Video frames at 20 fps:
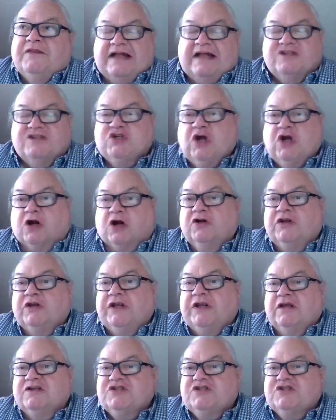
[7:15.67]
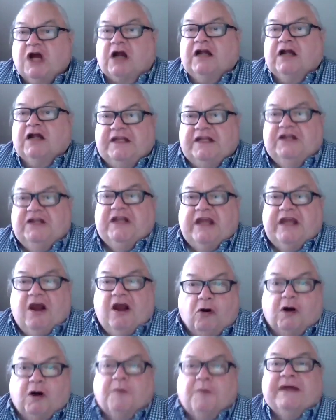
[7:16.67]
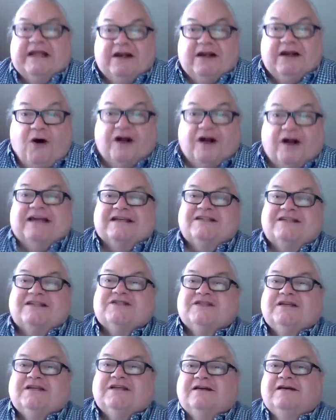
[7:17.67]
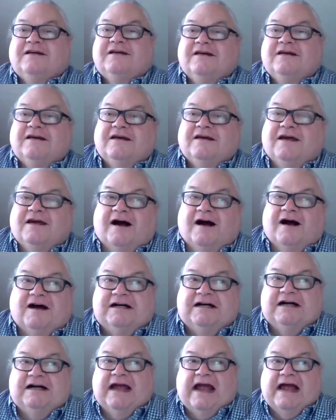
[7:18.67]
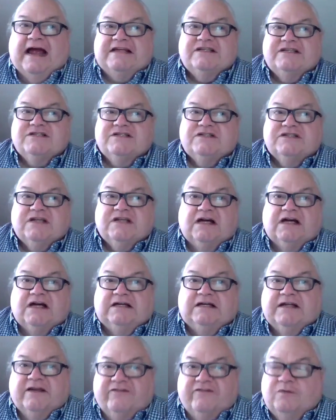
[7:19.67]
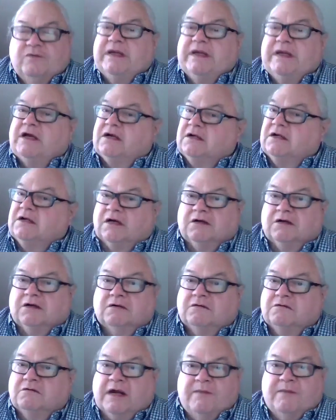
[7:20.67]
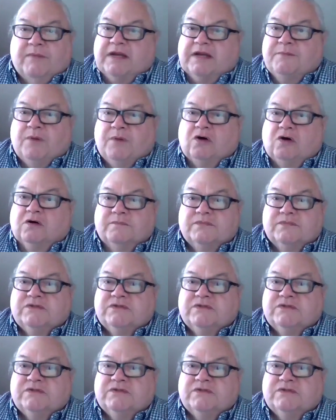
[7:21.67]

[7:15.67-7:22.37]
shot in the arm in August has given me a great many poems.